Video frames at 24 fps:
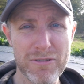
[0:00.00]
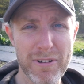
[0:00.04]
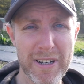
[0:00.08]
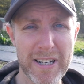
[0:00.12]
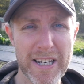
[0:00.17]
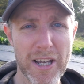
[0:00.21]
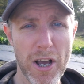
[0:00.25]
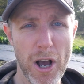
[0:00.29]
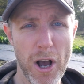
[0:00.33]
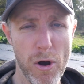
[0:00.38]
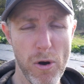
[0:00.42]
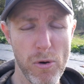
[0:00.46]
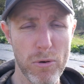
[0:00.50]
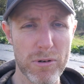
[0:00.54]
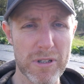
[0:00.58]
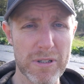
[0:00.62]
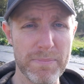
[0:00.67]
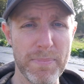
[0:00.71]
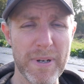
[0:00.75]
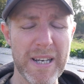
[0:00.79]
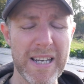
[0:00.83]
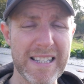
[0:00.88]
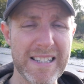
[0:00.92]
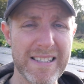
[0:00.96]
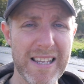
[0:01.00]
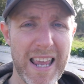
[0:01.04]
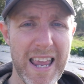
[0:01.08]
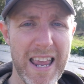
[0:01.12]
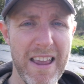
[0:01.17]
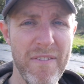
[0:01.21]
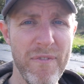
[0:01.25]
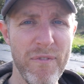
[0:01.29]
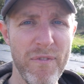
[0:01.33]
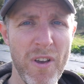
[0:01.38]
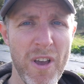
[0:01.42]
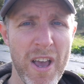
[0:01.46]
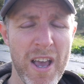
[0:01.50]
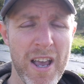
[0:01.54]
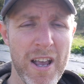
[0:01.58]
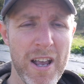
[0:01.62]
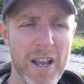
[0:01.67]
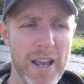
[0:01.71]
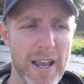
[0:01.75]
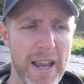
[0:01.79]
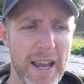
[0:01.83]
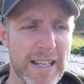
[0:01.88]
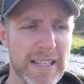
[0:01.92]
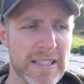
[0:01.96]
really cold, but if
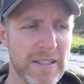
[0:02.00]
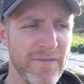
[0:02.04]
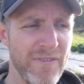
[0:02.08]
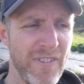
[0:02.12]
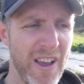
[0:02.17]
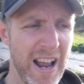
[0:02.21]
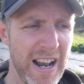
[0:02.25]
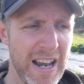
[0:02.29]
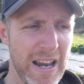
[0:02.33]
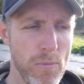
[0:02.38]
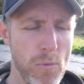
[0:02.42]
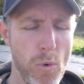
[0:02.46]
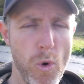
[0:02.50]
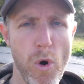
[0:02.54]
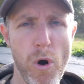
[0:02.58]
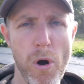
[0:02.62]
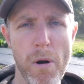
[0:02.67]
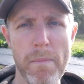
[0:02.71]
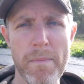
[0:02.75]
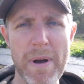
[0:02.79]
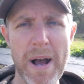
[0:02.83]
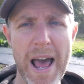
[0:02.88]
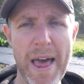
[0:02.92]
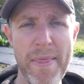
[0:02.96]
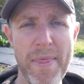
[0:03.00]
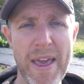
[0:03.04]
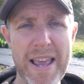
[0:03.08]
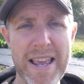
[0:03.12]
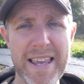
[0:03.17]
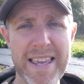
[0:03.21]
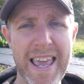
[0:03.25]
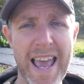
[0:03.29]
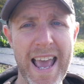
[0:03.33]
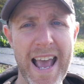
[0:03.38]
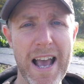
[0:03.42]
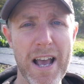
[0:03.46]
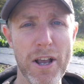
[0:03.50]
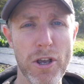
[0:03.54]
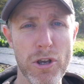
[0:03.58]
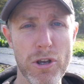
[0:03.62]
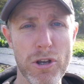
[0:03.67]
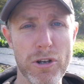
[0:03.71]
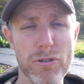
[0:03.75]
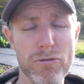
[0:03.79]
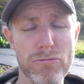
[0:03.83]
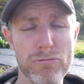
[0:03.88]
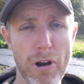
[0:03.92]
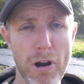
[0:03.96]
it's fairly warm and they get a
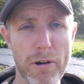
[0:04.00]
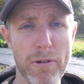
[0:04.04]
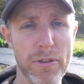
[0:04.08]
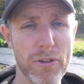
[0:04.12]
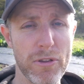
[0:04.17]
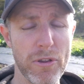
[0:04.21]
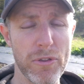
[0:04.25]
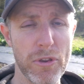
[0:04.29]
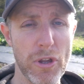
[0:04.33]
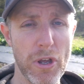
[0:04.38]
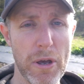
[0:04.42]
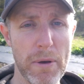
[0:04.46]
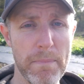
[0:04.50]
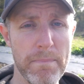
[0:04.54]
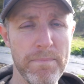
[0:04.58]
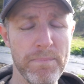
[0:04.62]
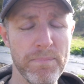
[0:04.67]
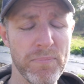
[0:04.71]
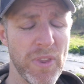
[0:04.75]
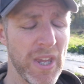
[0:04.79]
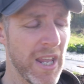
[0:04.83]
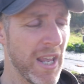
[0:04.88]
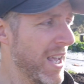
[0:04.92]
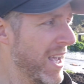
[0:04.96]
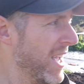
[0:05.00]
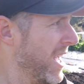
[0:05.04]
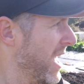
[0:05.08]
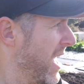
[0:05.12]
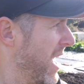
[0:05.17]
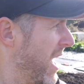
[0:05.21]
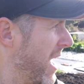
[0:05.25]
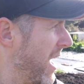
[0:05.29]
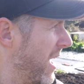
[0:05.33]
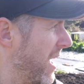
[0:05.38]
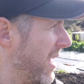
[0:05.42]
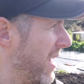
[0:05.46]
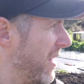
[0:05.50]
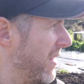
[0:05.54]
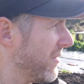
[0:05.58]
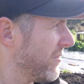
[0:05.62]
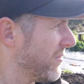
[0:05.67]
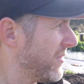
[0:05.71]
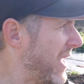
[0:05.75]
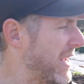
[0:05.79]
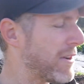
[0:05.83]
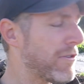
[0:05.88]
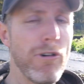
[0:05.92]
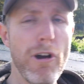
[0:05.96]
good growth on them,
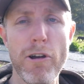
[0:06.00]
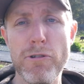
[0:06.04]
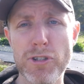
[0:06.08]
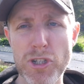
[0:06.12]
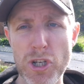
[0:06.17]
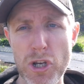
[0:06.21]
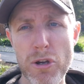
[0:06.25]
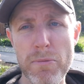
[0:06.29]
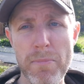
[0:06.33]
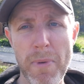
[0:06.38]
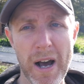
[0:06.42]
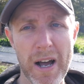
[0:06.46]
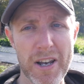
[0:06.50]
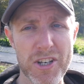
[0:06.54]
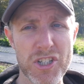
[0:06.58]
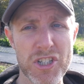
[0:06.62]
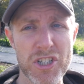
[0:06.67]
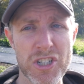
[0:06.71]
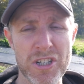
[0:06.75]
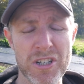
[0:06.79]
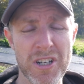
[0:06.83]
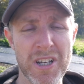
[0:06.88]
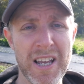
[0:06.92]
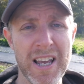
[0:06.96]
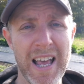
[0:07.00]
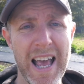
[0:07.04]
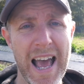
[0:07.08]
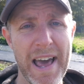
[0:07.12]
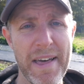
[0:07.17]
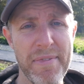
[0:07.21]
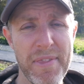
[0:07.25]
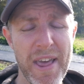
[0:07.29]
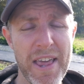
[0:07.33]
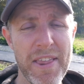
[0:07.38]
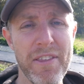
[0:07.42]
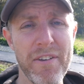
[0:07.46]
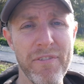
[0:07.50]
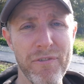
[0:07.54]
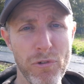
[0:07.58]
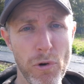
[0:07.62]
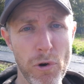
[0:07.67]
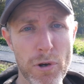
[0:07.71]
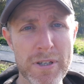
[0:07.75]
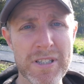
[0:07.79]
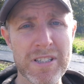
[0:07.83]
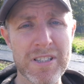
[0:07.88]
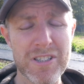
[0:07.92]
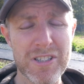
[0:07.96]
they grow too much and then the
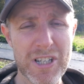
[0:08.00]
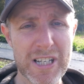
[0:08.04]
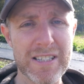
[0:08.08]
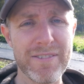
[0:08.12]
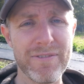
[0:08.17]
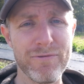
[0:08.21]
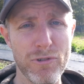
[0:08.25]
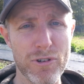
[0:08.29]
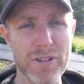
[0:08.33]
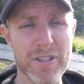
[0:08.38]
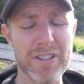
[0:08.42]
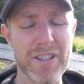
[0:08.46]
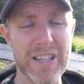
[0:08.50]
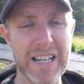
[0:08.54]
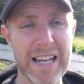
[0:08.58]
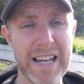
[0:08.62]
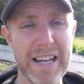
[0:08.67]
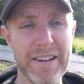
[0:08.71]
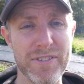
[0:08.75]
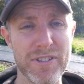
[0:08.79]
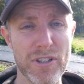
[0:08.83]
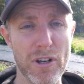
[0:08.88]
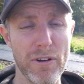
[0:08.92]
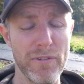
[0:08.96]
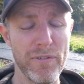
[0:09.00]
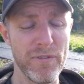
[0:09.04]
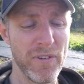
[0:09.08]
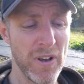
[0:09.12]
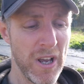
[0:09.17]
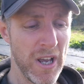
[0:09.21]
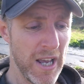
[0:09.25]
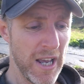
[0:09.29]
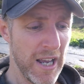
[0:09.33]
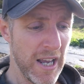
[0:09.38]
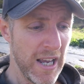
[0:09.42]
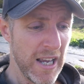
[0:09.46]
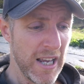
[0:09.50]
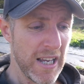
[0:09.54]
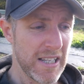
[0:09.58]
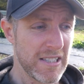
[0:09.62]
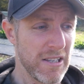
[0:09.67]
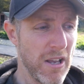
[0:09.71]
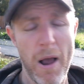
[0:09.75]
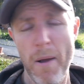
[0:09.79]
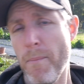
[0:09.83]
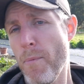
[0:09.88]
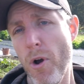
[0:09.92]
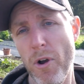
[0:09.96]
frost does frost the leaves off.
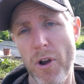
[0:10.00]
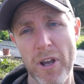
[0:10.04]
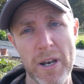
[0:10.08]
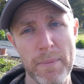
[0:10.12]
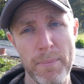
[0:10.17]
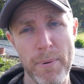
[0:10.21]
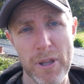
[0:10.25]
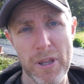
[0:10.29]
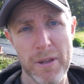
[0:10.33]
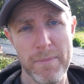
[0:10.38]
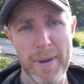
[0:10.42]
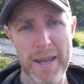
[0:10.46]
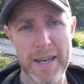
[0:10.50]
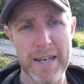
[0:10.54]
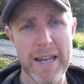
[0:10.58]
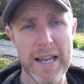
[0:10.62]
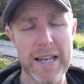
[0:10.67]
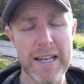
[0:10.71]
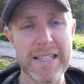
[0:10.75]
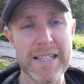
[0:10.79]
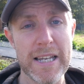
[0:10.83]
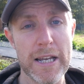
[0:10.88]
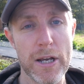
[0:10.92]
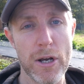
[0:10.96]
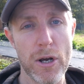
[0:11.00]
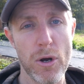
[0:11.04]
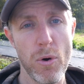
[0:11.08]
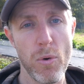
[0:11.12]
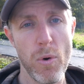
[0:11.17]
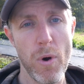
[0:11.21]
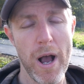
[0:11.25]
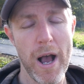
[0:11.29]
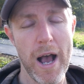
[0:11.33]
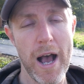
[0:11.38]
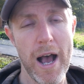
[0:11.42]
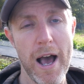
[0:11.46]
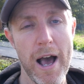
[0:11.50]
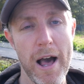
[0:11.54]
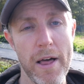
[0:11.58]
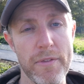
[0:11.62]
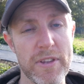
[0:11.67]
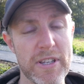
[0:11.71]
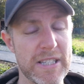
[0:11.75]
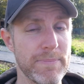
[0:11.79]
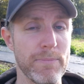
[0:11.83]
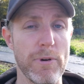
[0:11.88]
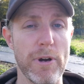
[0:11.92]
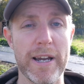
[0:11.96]
So I'm not going to put them in until
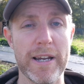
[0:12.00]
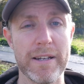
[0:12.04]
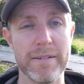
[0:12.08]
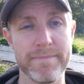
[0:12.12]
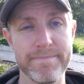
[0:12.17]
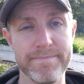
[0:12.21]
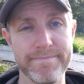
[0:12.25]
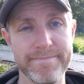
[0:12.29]
the spring.